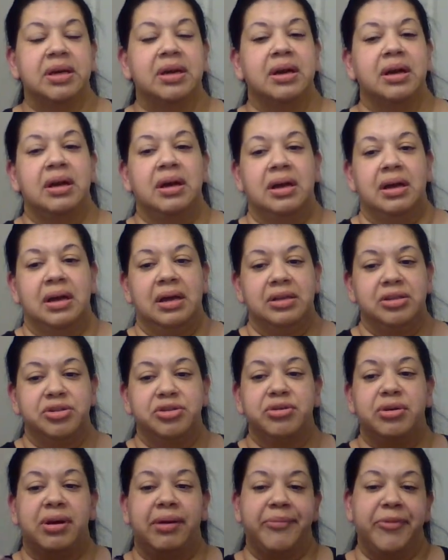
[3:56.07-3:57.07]
to
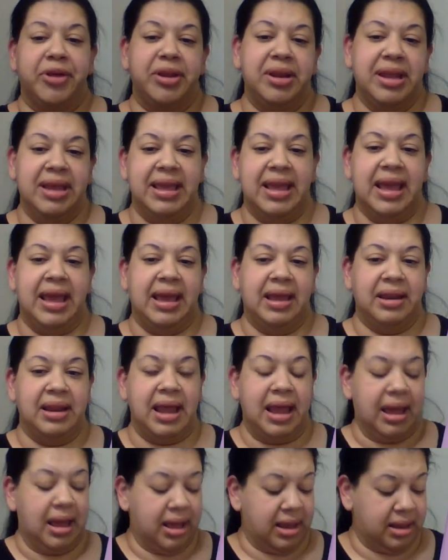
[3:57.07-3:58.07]
communicate,
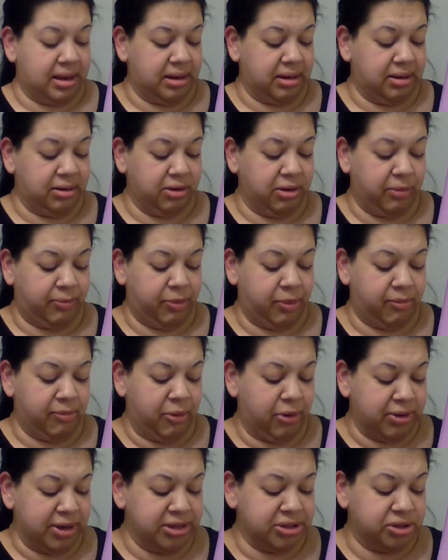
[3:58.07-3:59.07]
and you're promoting
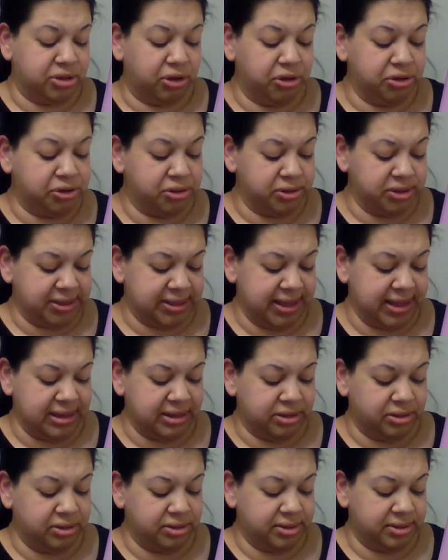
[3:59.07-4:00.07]
social skills,
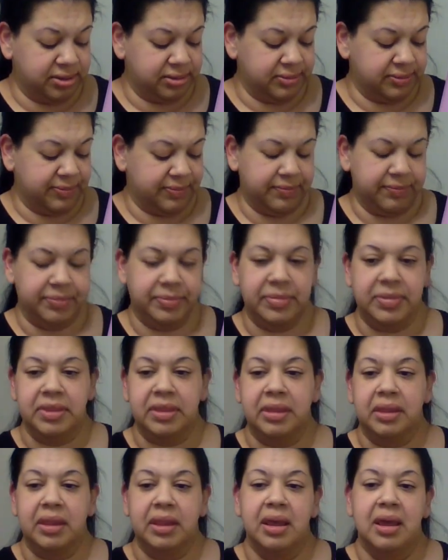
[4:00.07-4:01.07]

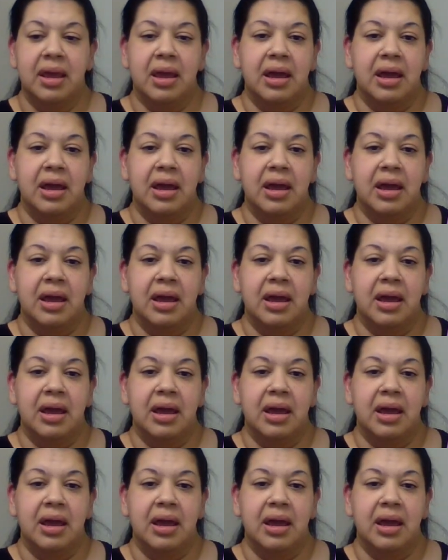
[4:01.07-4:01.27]
and